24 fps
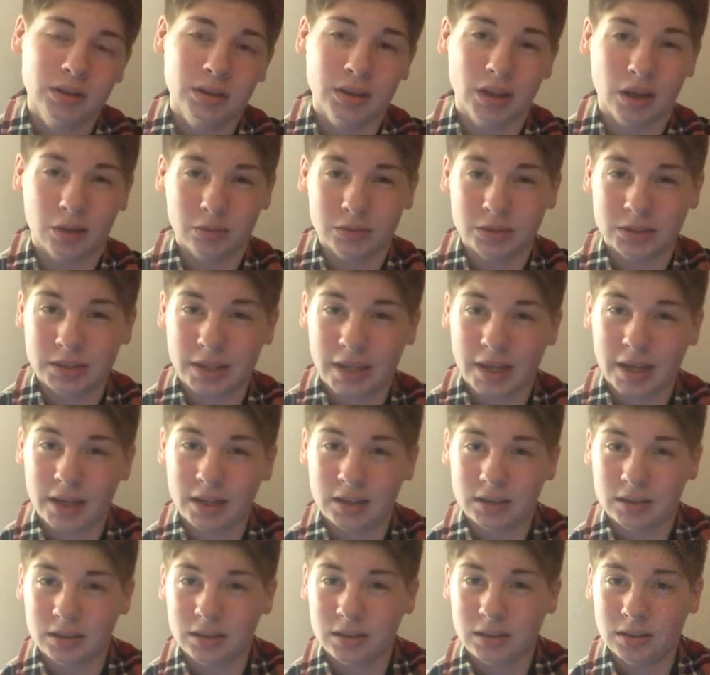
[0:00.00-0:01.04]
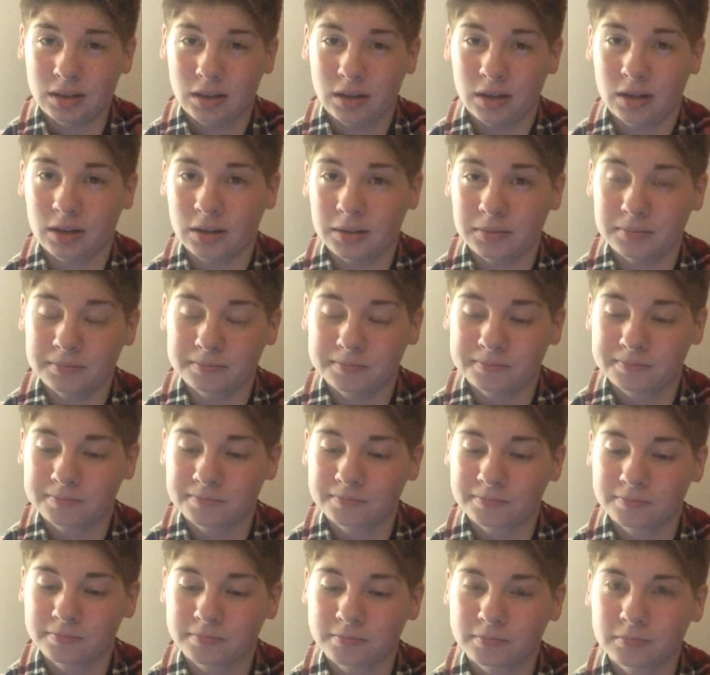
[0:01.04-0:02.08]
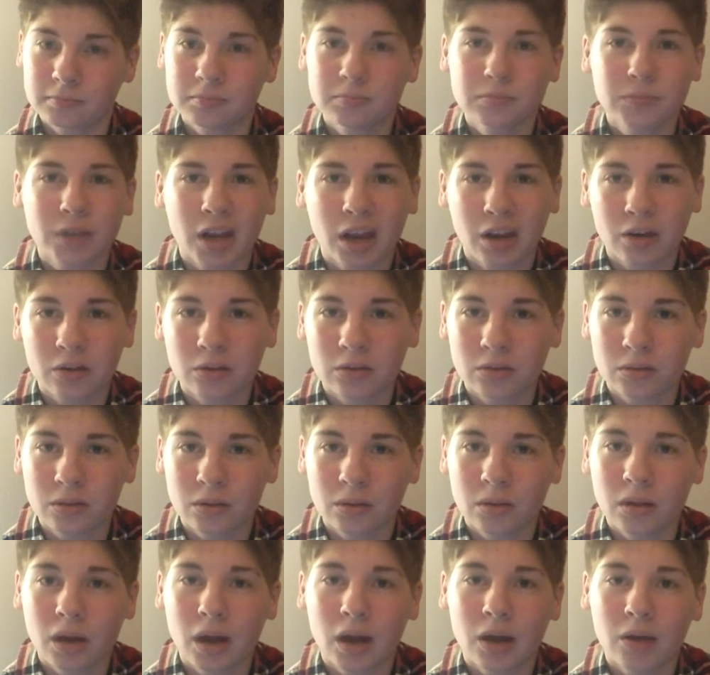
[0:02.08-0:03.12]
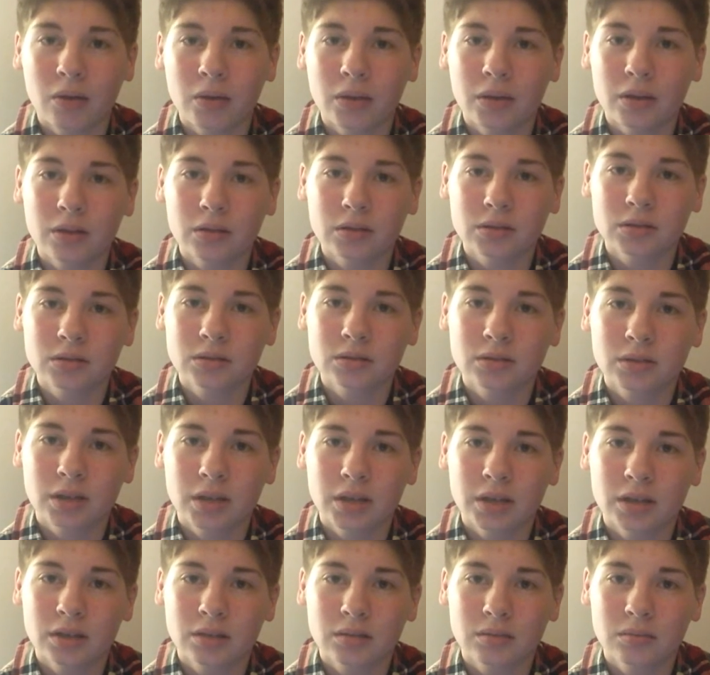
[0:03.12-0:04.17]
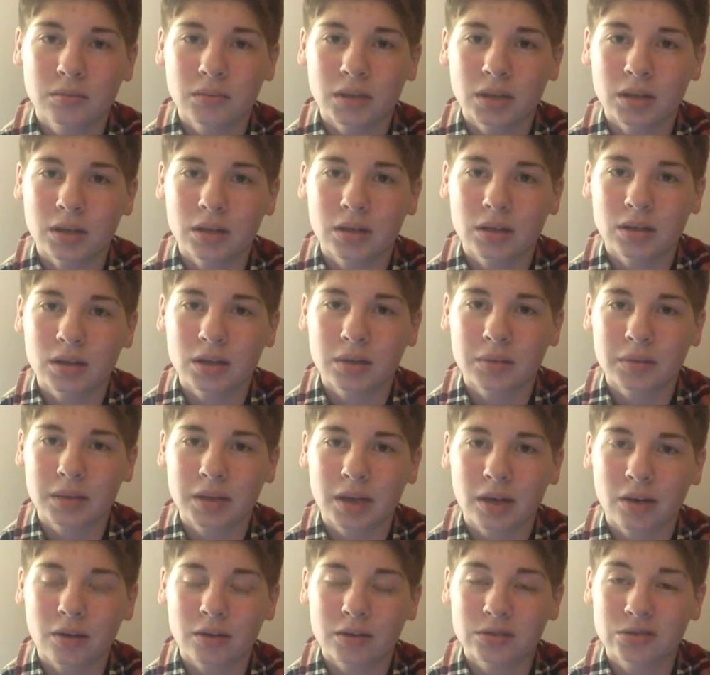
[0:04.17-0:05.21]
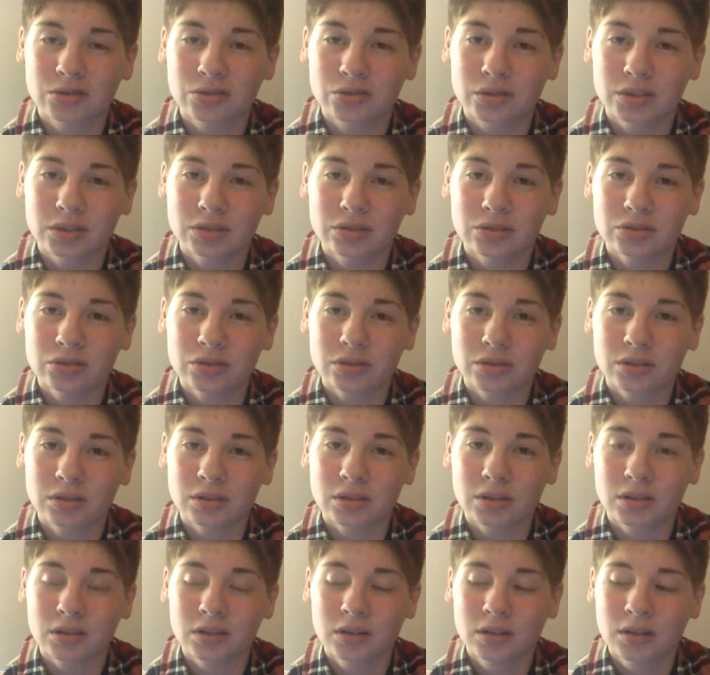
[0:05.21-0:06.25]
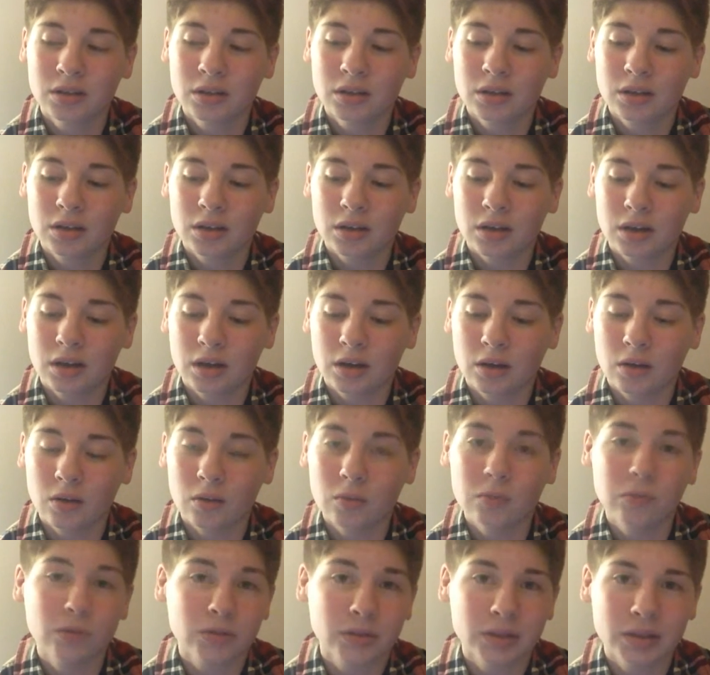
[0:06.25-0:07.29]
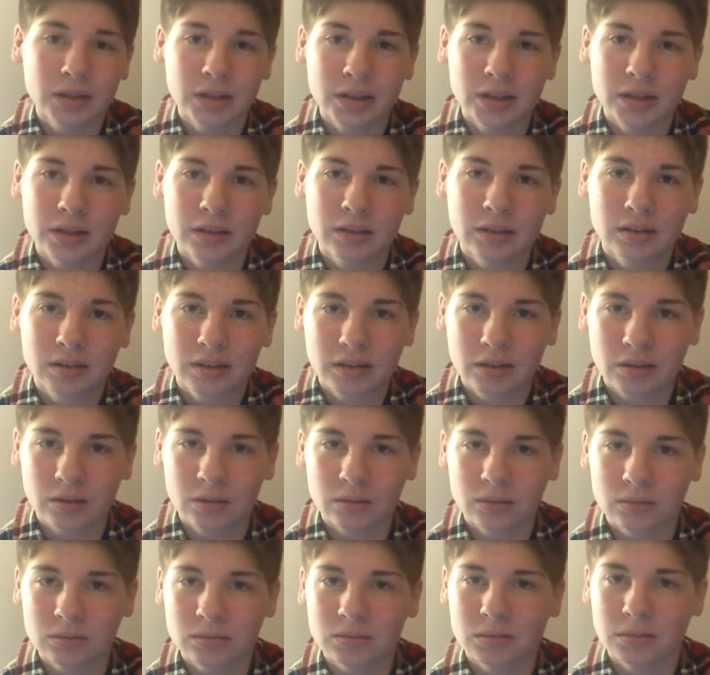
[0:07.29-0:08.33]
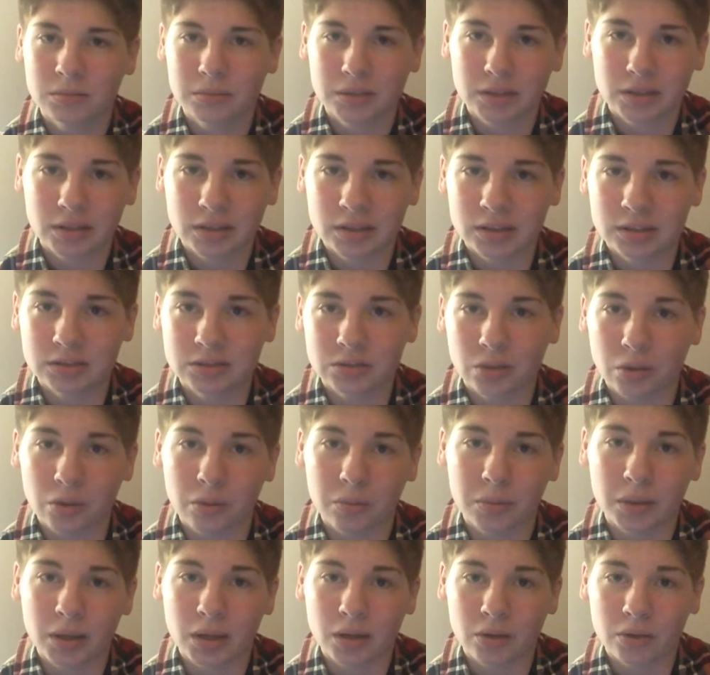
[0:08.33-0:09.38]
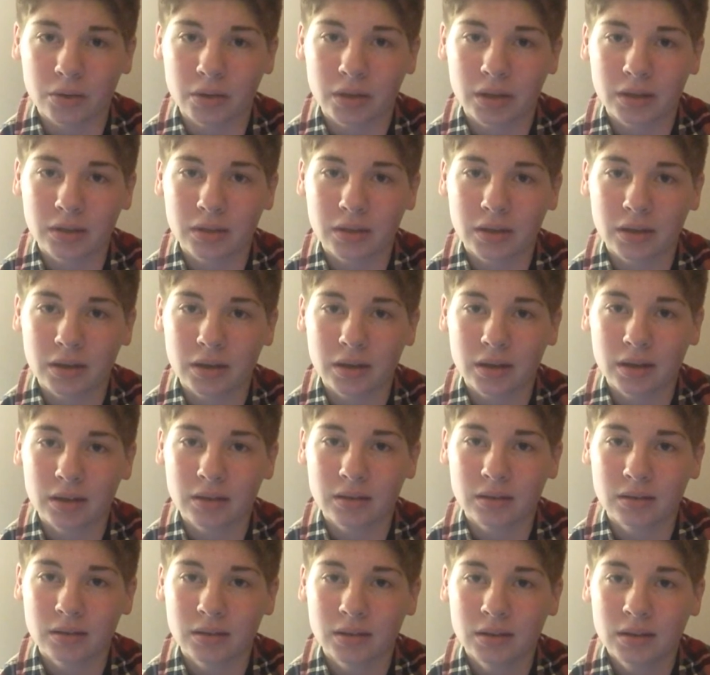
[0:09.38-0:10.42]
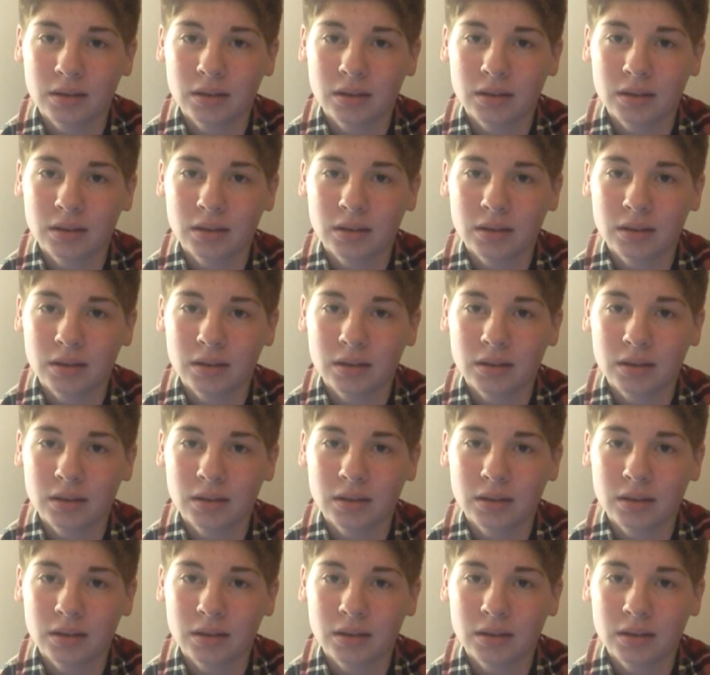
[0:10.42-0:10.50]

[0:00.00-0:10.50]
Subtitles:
that was that. But I don't know how they'll take me coming out as transgender. Hopefully they don't completely disown me or anything, and